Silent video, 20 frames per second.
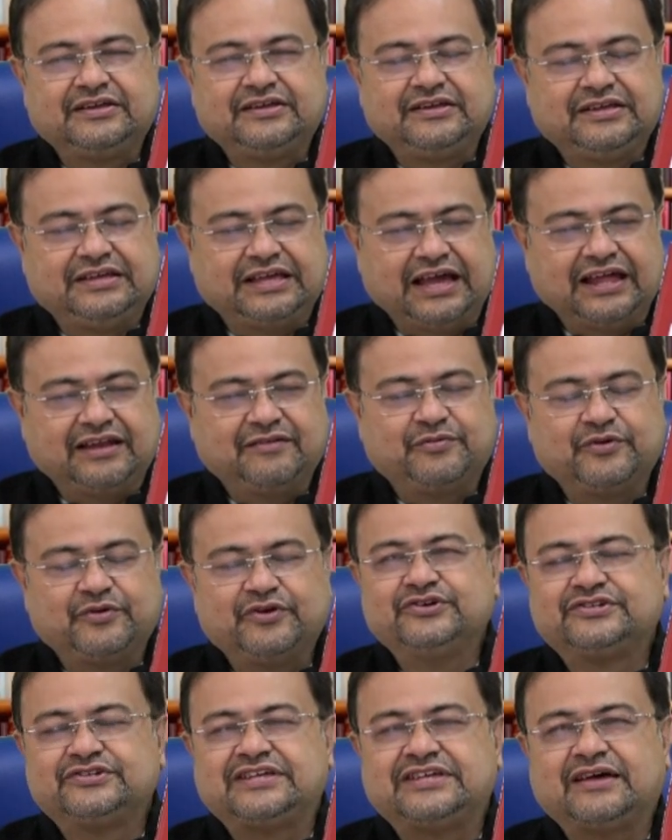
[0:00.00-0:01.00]
can
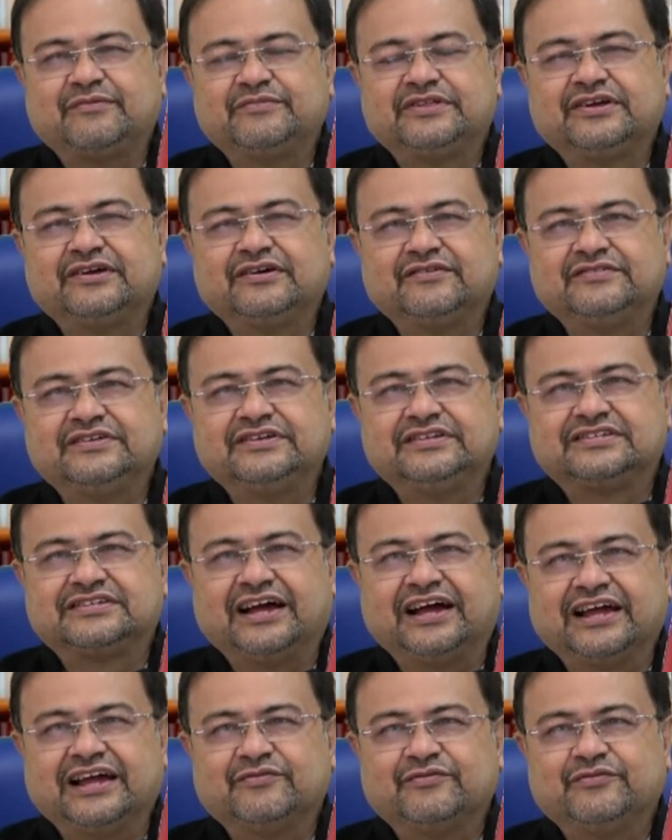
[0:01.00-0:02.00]
produce something of this
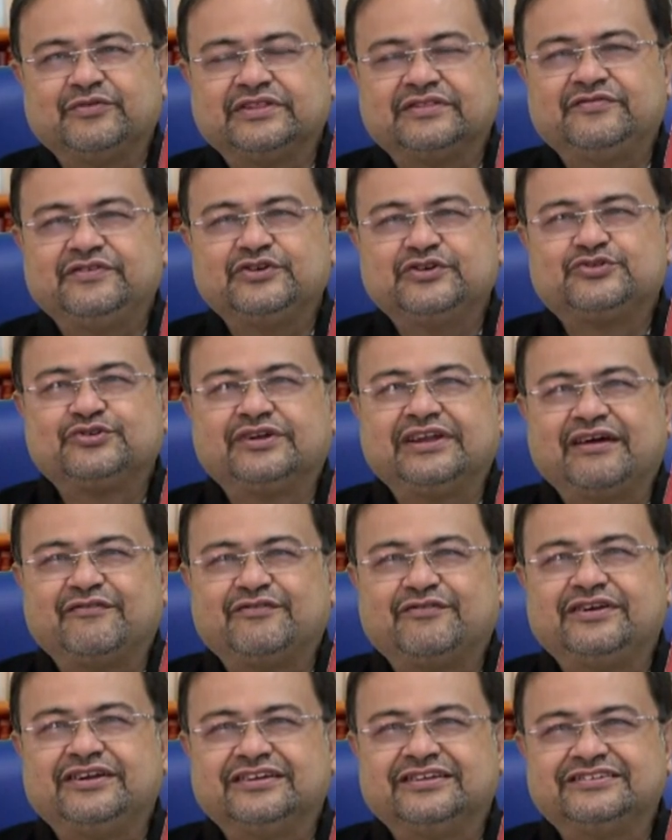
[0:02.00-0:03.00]
kind with visual
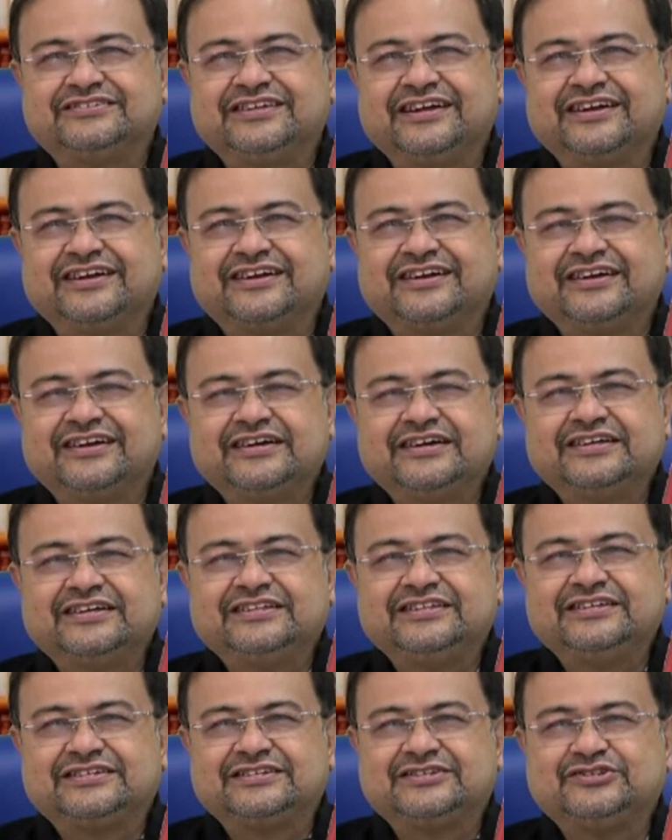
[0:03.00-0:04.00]
evidence that
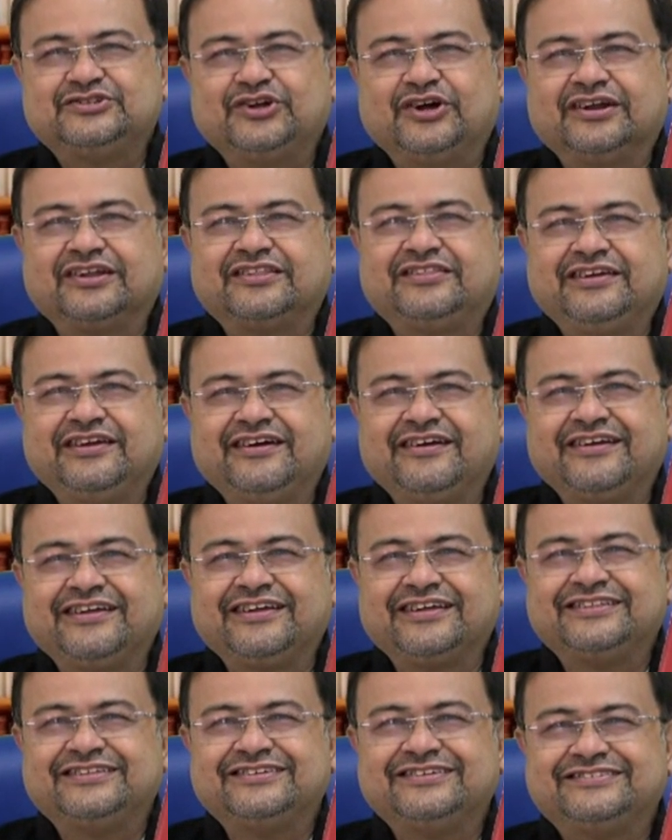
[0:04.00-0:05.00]
this is not theory,